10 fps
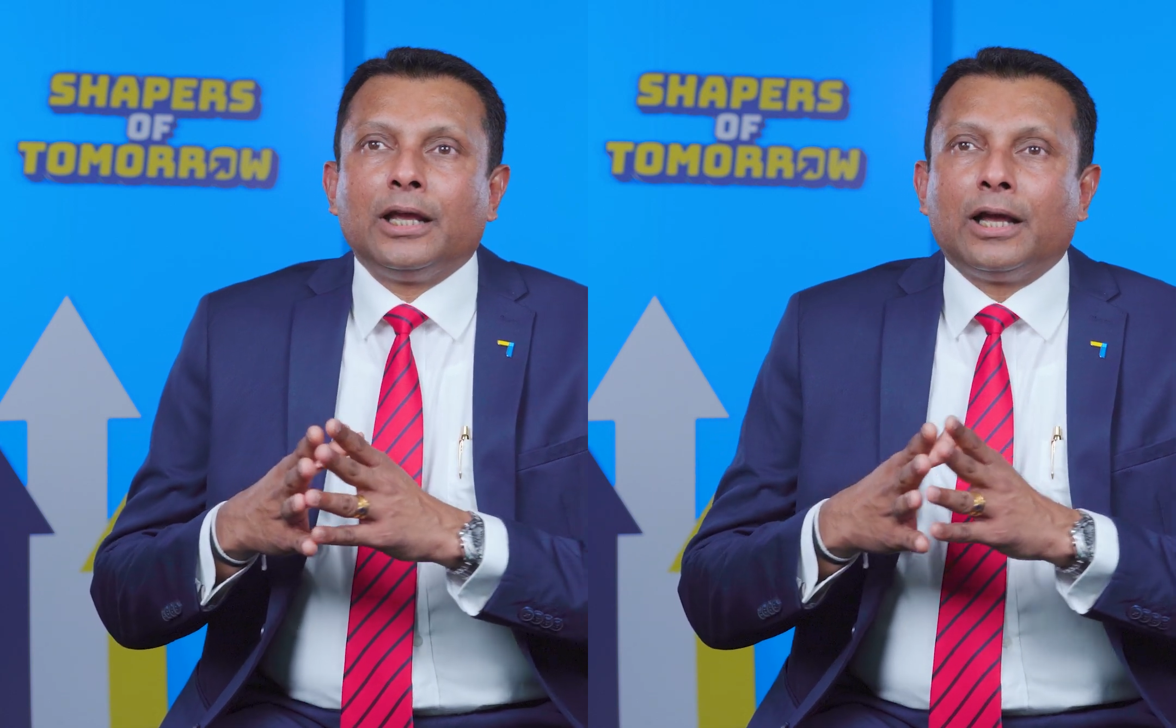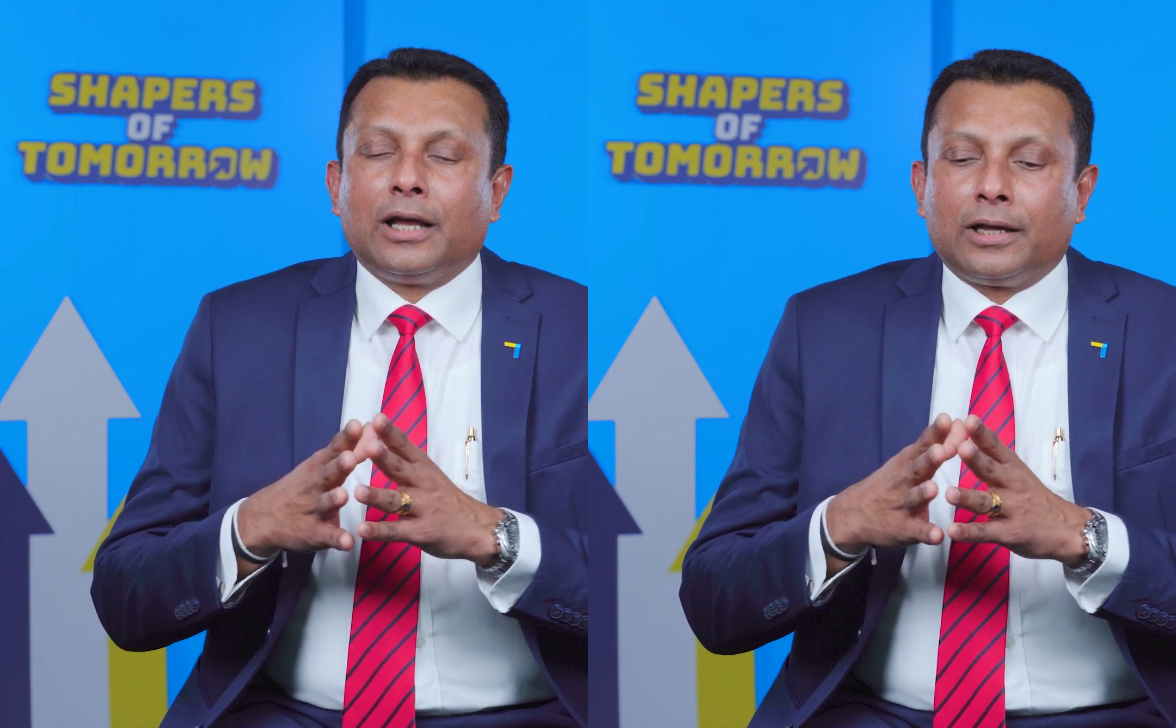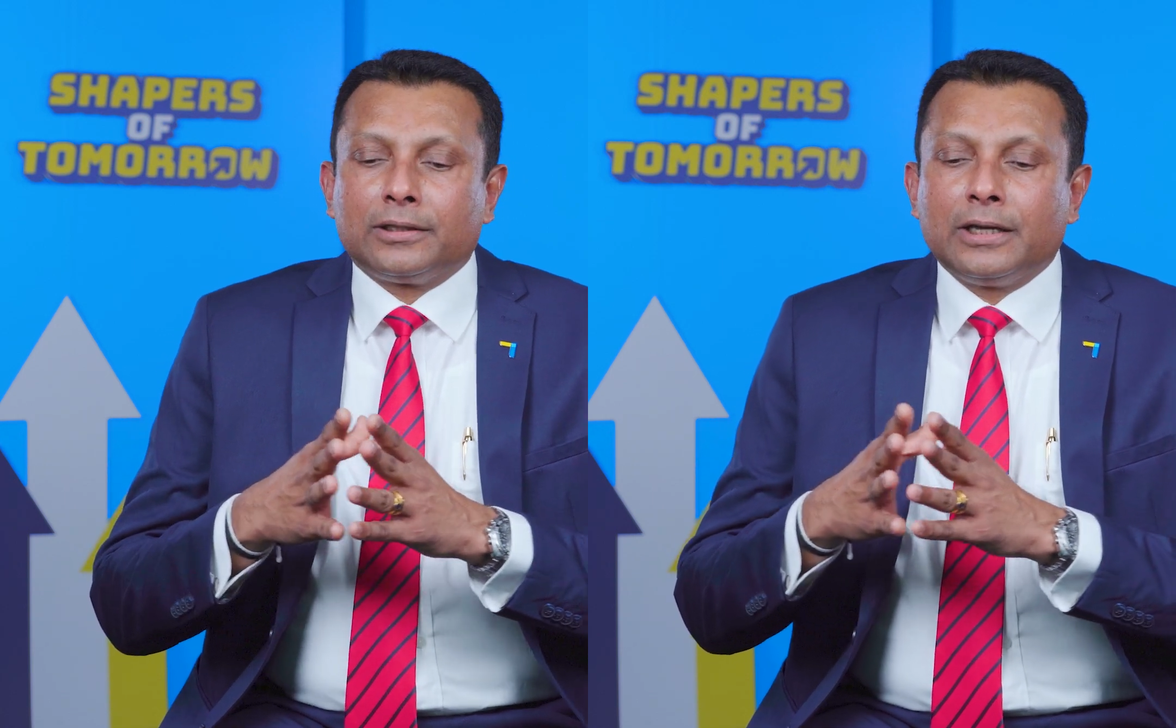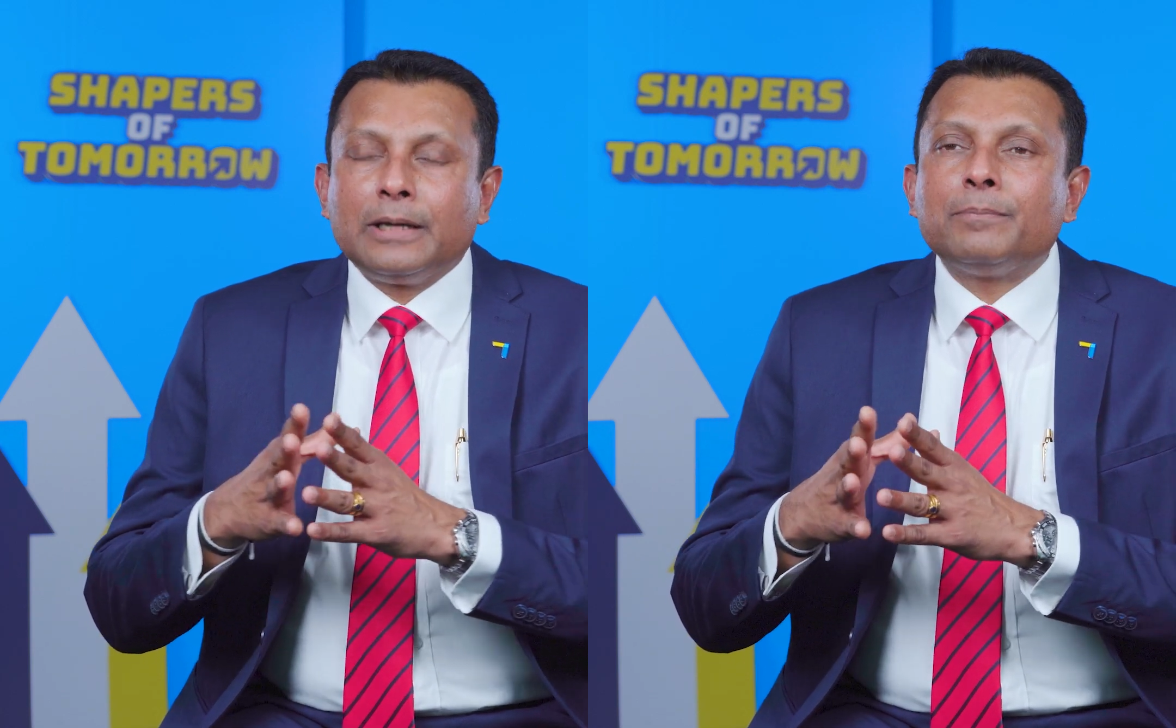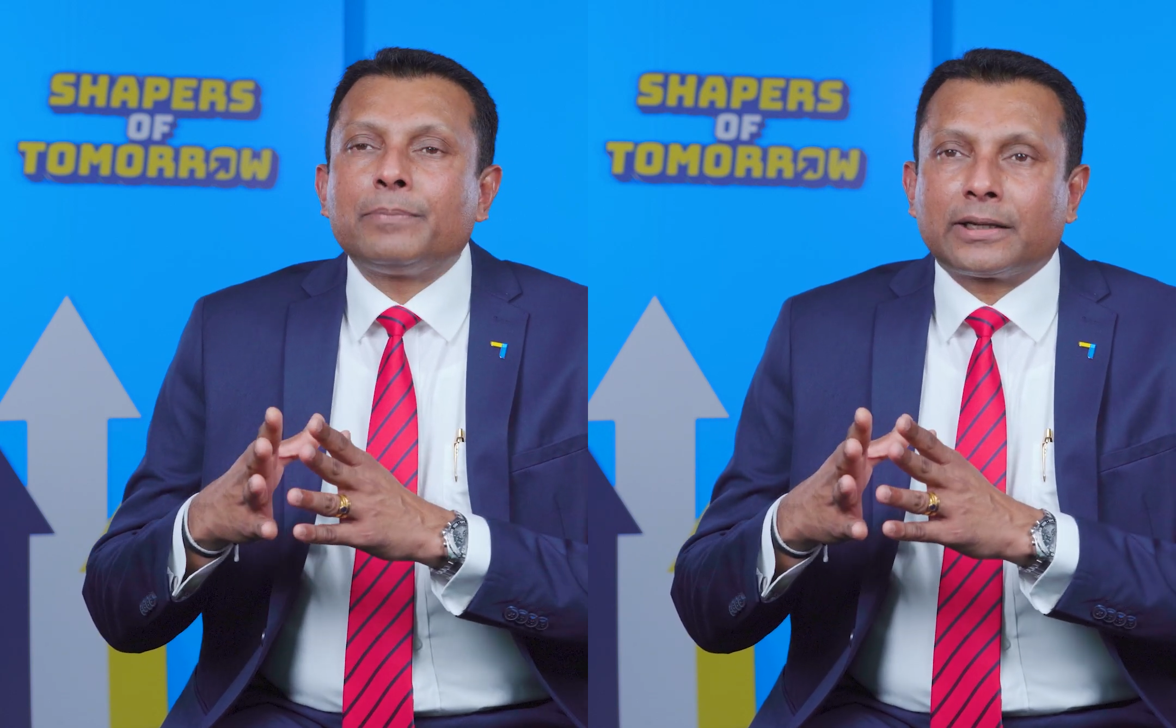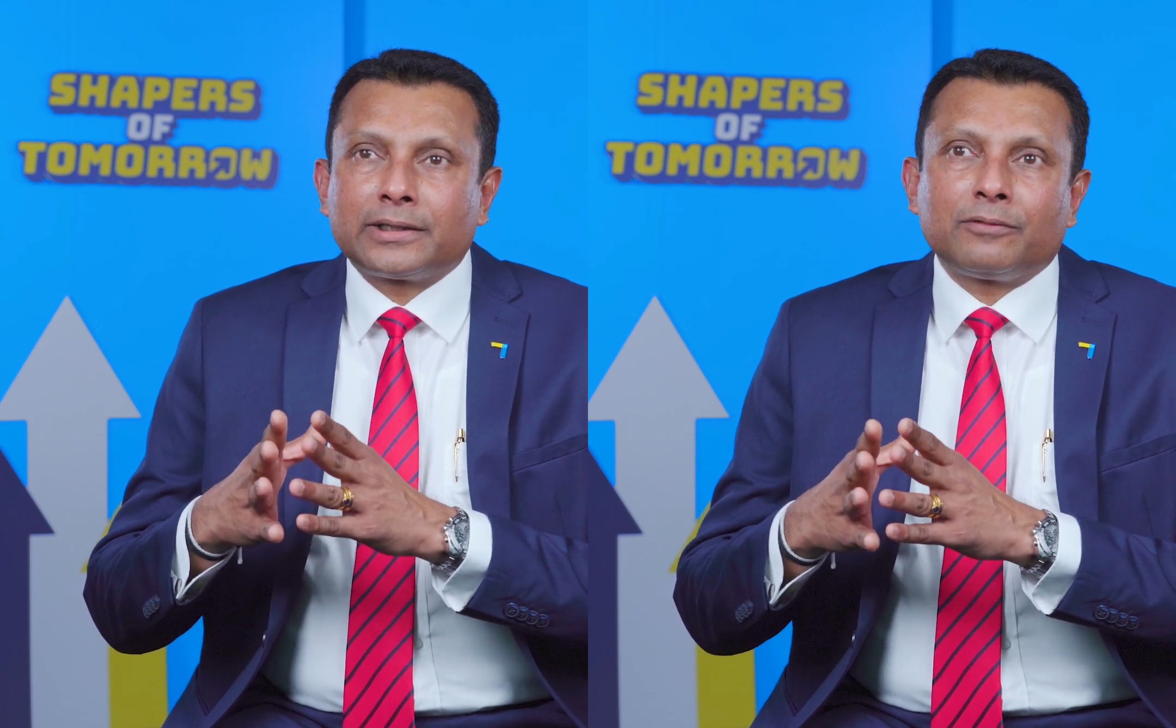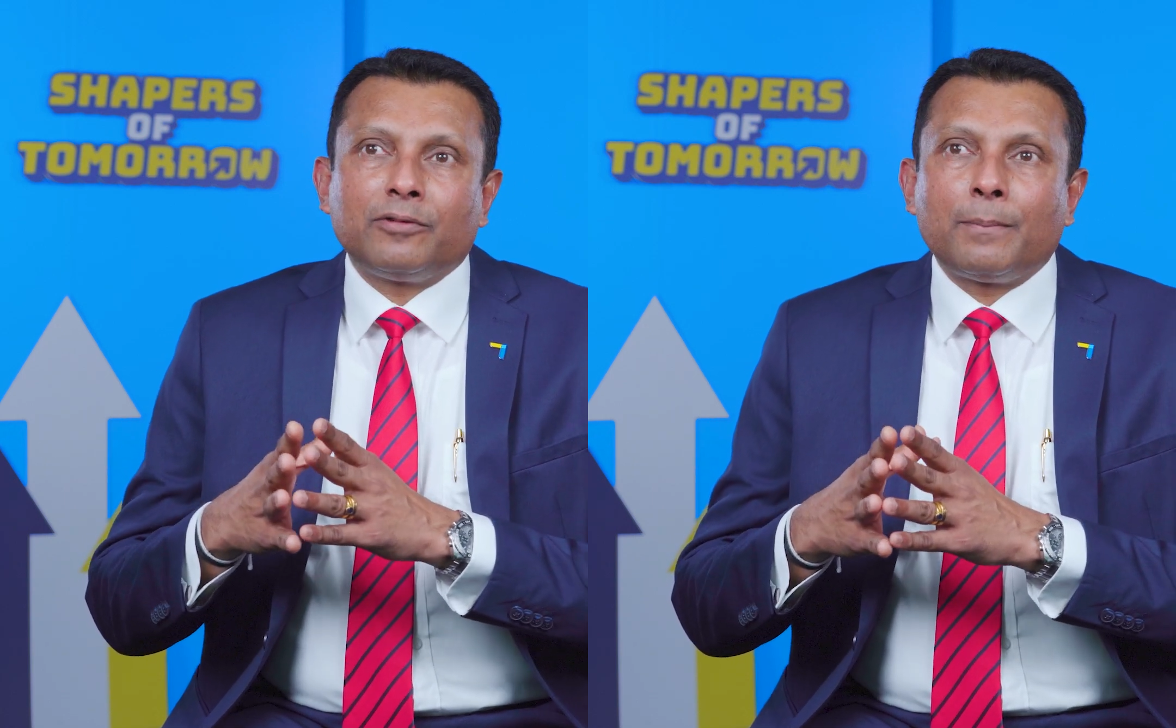the impact that we